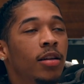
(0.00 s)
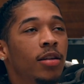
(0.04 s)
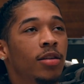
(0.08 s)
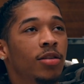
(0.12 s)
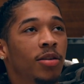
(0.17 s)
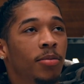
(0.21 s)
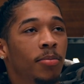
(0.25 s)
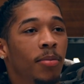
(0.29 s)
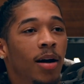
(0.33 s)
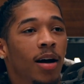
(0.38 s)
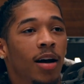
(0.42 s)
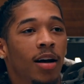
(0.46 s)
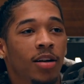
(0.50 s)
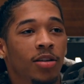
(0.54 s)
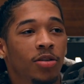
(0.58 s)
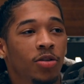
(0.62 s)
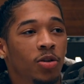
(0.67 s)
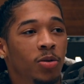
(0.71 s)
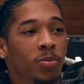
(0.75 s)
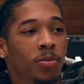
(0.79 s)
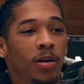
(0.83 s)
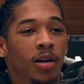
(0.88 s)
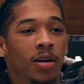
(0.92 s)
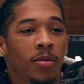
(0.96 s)
Jahmai
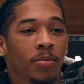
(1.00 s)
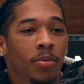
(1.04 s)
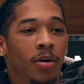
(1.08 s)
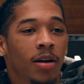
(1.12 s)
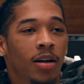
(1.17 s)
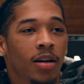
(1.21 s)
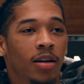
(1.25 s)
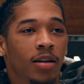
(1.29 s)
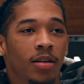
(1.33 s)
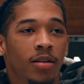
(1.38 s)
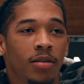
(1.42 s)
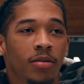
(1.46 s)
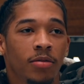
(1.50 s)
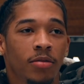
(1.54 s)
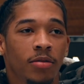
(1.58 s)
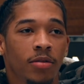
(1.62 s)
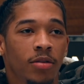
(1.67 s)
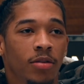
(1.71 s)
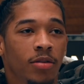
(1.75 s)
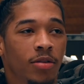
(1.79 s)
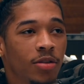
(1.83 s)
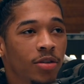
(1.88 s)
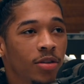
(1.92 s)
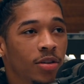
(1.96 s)
super competitive,
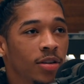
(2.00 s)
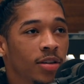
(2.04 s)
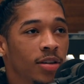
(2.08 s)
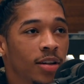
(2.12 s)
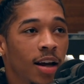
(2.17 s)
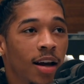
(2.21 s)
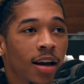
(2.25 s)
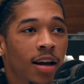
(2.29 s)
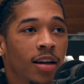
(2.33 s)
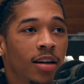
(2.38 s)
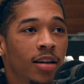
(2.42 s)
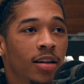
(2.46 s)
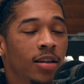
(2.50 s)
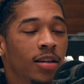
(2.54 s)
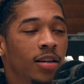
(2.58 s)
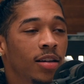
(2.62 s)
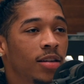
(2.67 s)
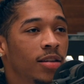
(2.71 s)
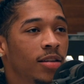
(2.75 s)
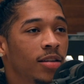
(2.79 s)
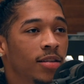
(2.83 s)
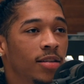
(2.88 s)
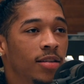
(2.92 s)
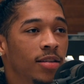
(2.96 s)
Josiah
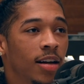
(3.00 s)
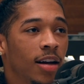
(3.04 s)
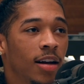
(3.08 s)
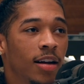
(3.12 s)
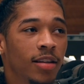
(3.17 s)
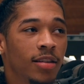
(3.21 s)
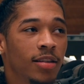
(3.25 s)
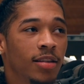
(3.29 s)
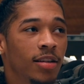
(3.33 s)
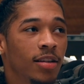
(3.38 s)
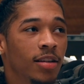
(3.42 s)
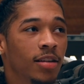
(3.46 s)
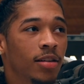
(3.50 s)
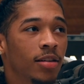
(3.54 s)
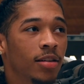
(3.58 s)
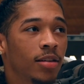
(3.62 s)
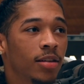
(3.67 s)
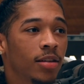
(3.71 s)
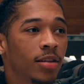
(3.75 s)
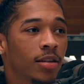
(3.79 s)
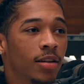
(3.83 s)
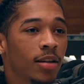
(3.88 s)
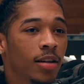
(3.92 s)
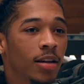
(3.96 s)
Santi
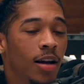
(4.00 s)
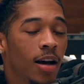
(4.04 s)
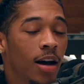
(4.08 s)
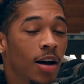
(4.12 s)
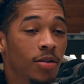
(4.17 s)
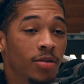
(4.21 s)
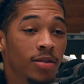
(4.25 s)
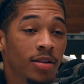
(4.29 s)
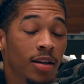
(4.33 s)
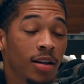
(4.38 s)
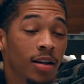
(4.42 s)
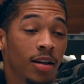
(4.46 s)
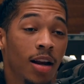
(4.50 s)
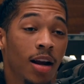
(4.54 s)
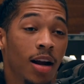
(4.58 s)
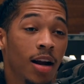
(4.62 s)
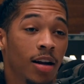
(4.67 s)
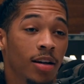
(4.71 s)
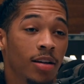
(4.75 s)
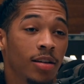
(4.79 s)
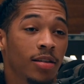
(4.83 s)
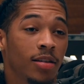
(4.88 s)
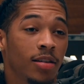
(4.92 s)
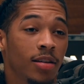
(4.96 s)
I would say
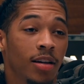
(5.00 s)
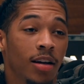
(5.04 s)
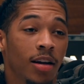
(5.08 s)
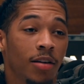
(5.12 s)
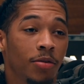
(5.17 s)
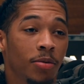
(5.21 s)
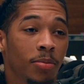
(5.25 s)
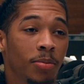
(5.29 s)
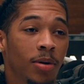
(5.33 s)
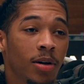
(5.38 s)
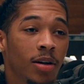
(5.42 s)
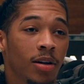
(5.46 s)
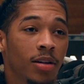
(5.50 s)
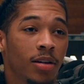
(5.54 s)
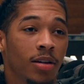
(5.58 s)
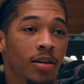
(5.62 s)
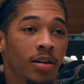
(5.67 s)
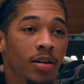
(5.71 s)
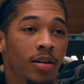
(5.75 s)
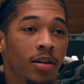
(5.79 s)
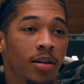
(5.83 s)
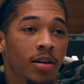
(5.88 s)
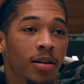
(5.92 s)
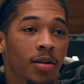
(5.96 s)
honestly everybody,
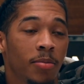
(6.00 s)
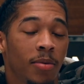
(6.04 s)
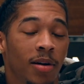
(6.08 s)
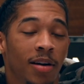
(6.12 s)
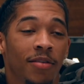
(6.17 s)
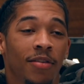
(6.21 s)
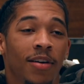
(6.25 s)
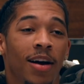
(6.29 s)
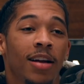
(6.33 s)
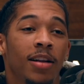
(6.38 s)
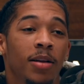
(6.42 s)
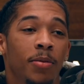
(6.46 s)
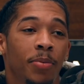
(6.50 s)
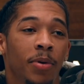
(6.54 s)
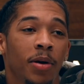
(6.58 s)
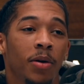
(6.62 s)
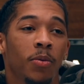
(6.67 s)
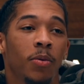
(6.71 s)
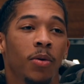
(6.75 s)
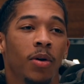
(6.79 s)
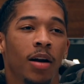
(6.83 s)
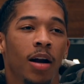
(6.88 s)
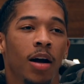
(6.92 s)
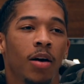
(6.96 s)
but if I had to pick
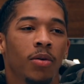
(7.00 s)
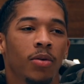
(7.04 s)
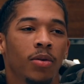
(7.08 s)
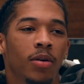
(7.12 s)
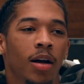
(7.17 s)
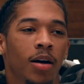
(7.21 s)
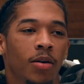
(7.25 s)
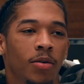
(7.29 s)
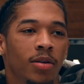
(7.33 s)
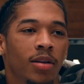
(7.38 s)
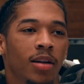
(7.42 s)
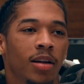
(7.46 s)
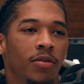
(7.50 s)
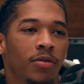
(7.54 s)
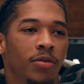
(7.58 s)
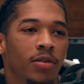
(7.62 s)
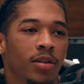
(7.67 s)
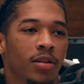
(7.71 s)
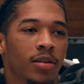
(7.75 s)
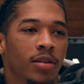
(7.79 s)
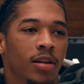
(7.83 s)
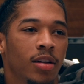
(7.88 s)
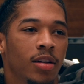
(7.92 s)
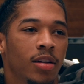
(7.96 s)
one, I would I would
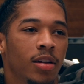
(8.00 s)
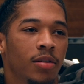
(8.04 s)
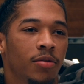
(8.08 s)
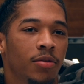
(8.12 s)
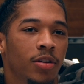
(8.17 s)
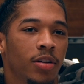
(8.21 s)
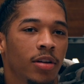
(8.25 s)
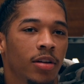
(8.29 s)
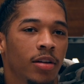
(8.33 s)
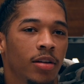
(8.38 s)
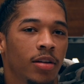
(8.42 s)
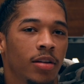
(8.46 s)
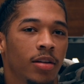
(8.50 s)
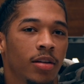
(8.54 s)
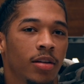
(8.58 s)
definitely say Olivier.